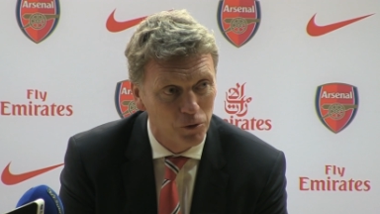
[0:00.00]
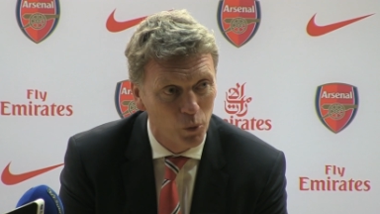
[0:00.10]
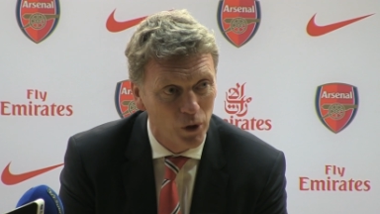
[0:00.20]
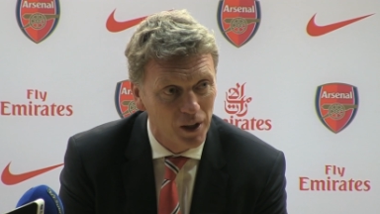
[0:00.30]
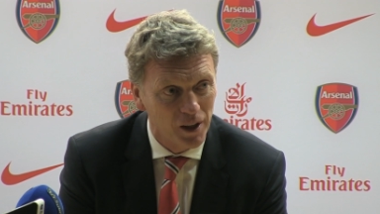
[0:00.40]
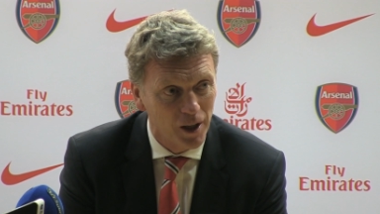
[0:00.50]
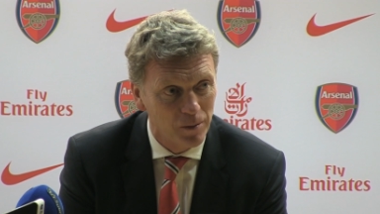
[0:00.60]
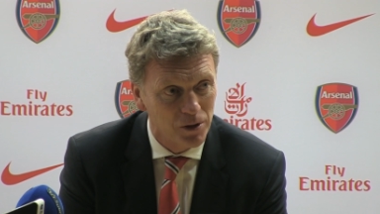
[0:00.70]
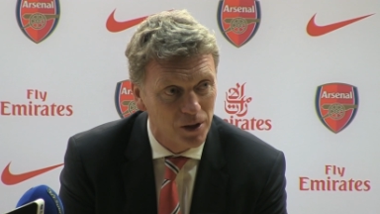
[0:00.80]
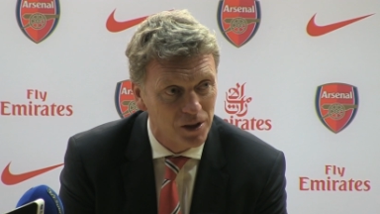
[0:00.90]
winning
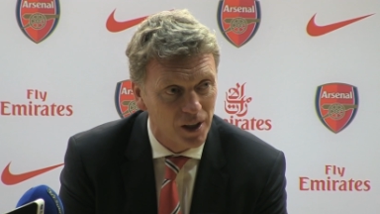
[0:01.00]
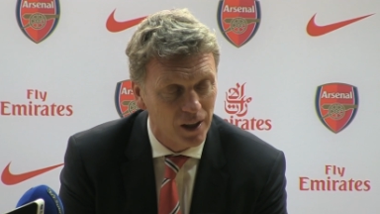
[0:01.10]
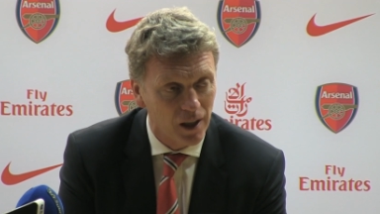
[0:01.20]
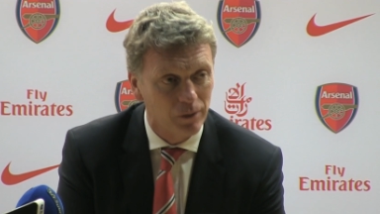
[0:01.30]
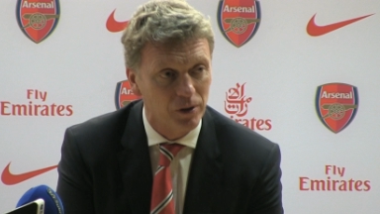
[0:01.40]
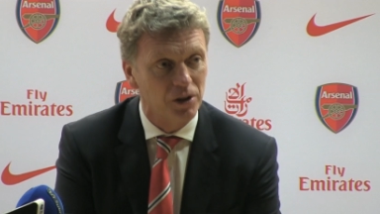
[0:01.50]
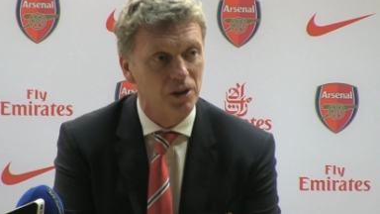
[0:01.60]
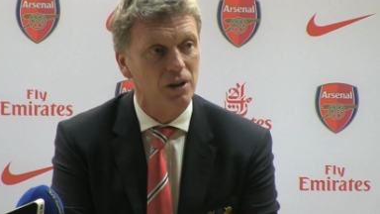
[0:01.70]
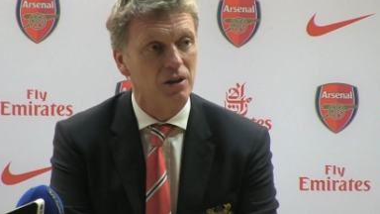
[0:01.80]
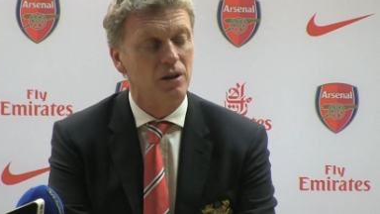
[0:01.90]
games in the second half of the
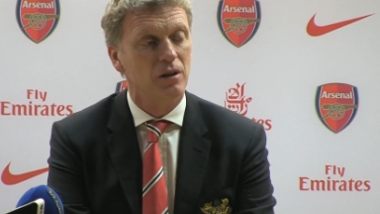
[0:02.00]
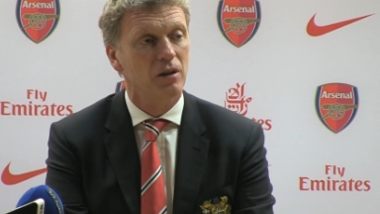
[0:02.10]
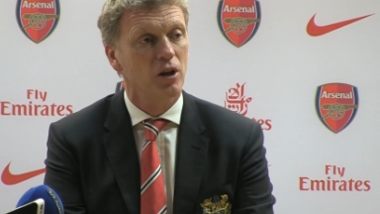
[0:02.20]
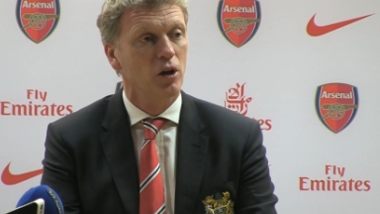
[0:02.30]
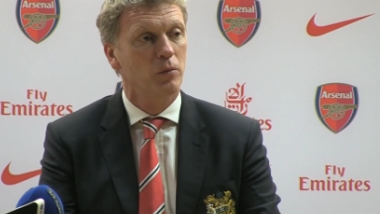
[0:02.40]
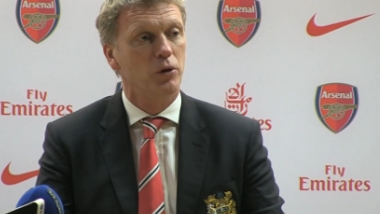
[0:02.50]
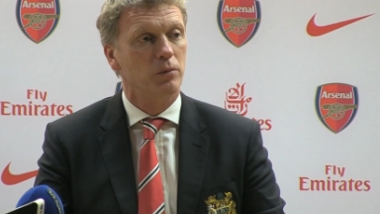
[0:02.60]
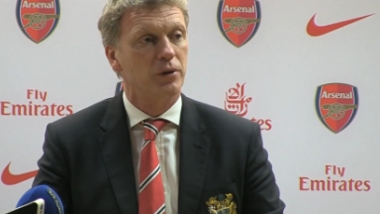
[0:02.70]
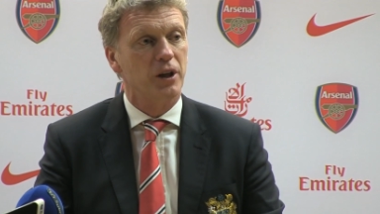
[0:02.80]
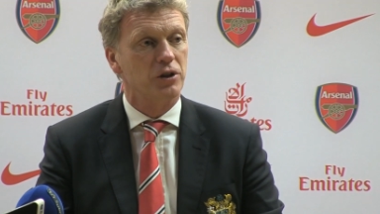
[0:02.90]
season and
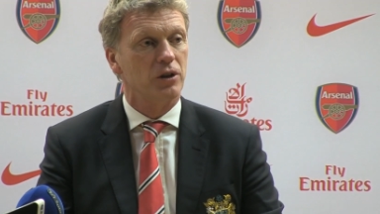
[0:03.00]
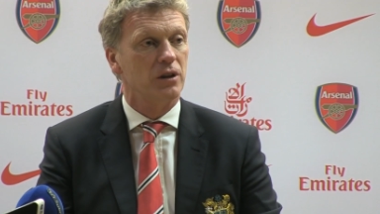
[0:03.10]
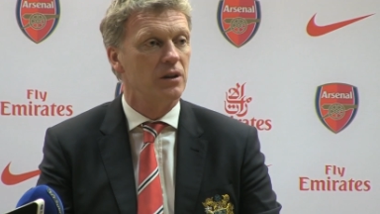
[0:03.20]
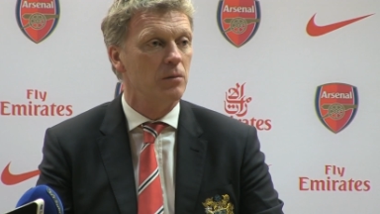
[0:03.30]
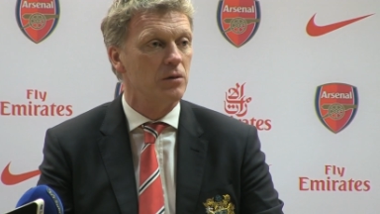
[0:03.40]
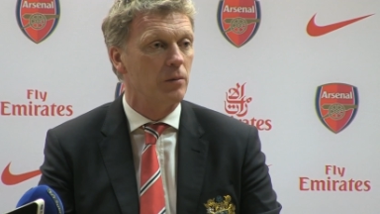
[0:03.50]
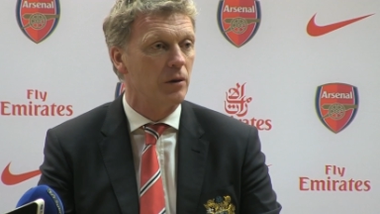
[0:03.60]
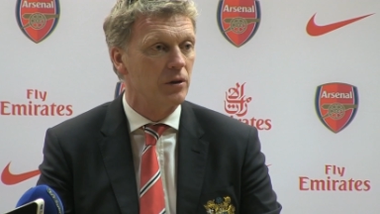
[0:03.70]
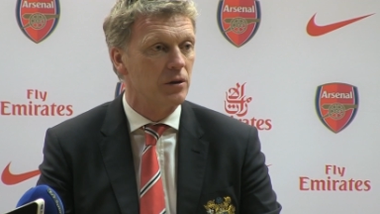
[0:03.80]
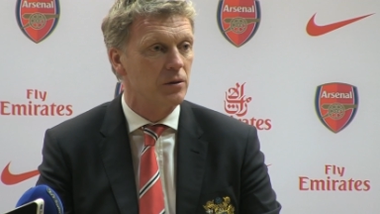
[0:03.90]
putting pressure on the teams
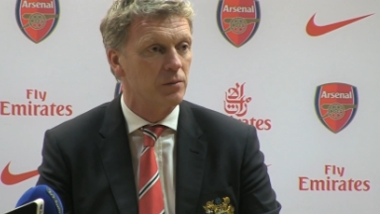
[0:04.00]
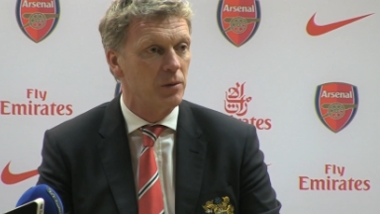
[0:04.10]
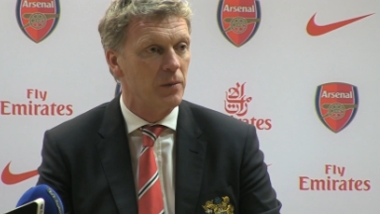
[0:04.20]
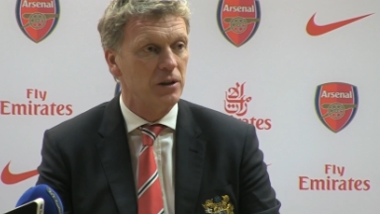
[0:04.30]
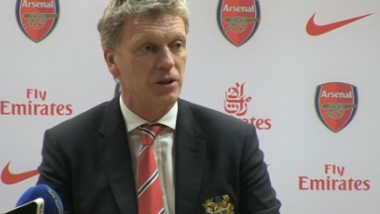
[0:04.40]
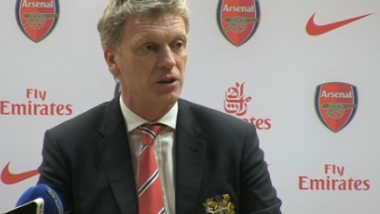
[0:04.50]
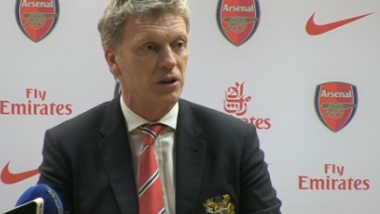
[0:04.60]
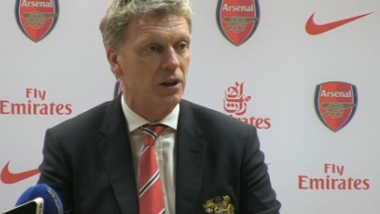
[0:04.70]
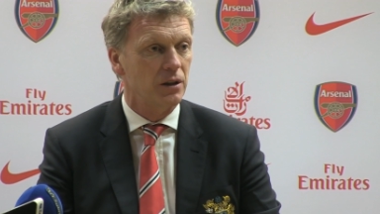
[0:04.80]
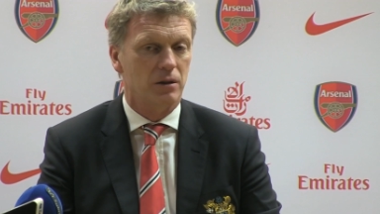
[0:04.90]
above, it's been
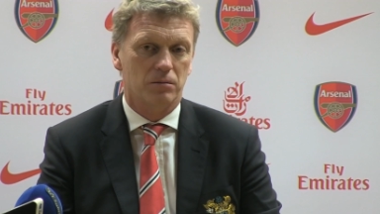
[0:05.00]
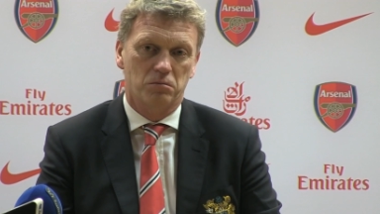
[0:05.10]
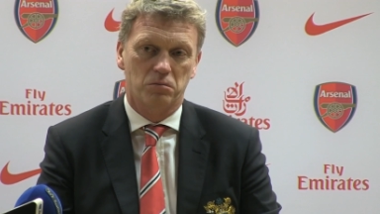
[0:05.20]
Manchester United.